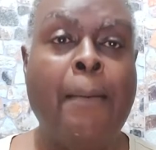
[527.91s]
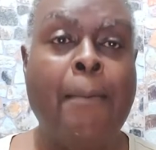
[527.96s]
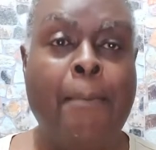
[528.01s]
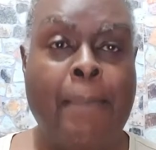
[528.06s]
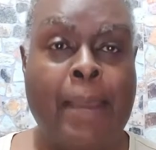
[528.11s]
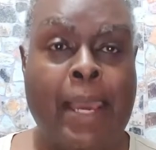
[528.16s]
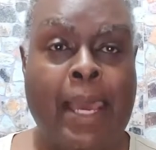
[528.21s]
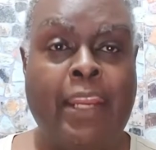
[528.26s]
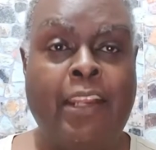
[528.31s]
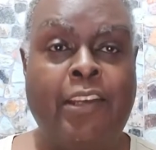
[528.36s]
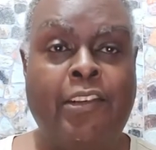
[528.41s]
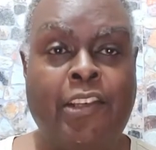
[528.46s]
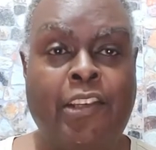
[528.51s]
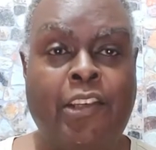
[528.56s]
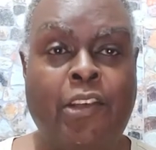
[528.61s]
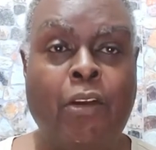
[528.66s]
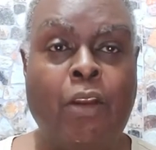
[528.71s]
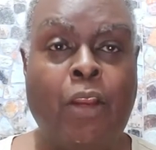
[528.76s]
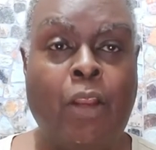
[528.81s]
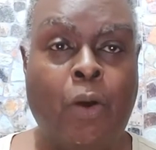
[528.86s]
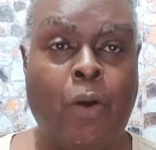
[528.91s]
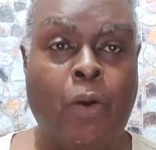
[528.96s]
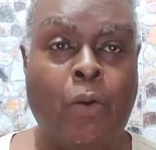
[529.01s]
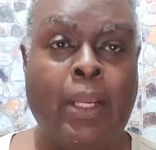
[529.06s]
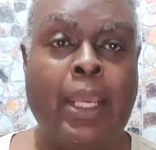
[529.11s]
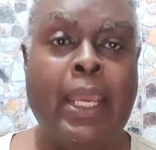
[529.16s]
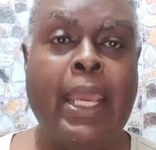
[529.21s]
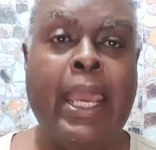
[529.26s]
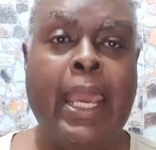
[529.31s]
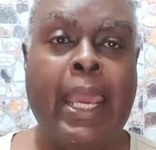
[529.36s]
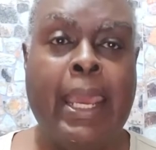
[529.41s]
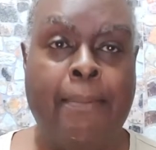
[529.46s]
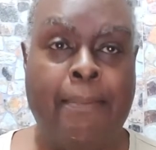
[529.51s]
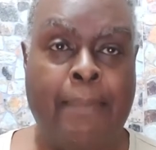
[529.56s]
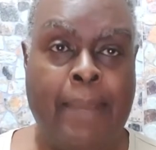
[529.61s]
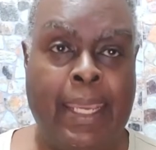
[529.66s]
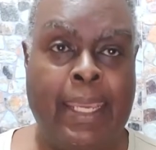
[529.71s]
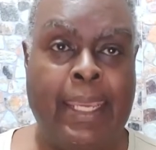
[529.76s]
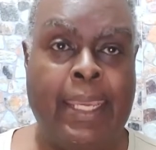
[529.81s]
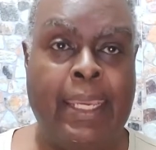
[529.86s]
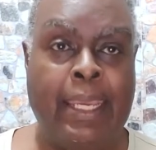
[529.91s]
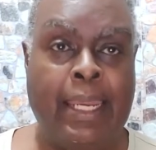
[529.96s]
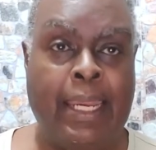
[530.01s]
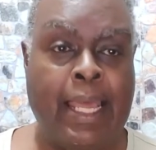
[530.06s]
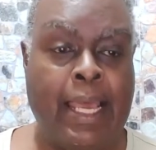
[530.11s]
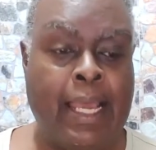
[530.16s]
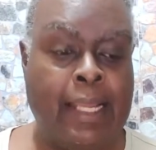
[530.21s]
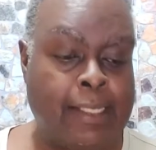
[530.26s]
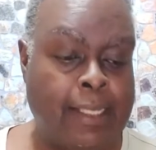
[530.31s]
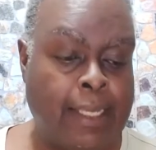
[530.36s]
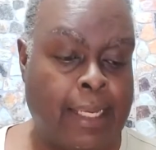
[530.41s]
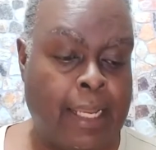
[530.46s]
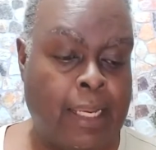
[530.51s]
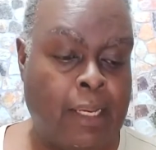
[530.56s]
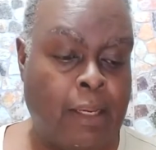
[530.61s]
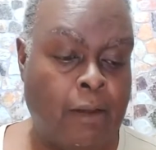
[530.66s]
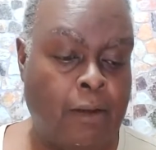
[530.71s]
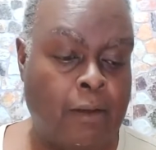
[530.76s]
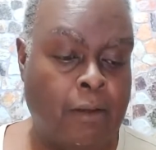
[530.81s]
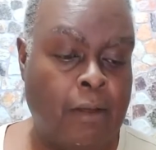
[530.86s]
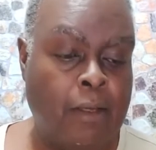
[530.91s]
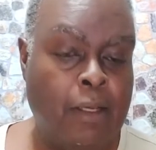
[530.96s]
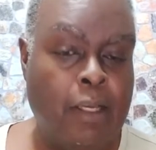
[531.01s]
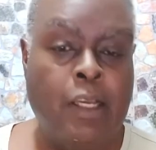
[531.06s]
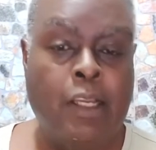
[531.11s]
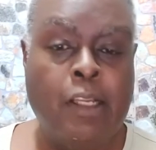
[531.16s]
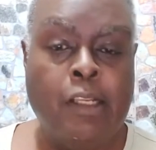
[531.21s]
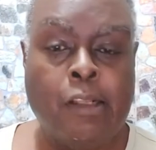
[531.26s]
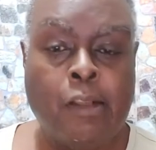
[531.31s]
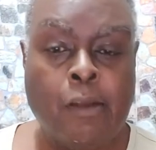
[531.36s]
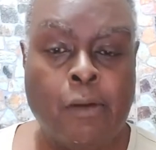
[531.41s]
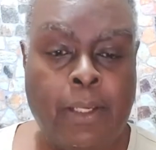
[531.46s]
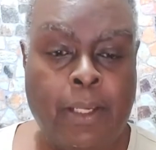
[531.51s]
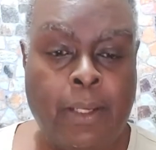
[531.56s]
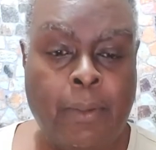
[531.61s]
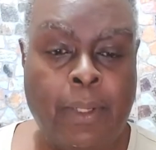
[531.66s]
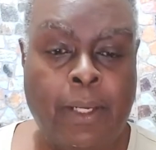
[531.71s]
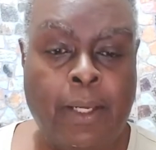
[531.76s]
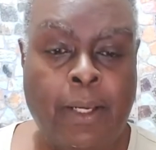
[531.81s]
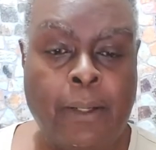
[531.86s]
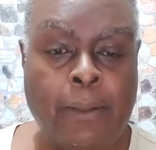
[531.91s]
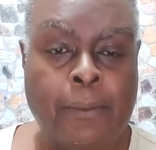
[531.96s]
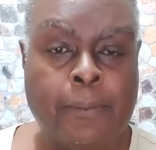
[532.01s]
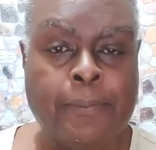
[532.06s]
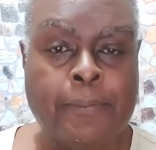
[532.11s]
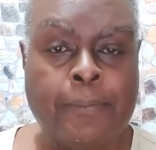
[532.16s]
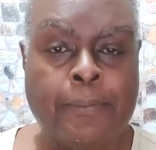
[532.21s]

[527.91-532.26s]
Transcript: managing your load and making it last a lot longer. So here we go.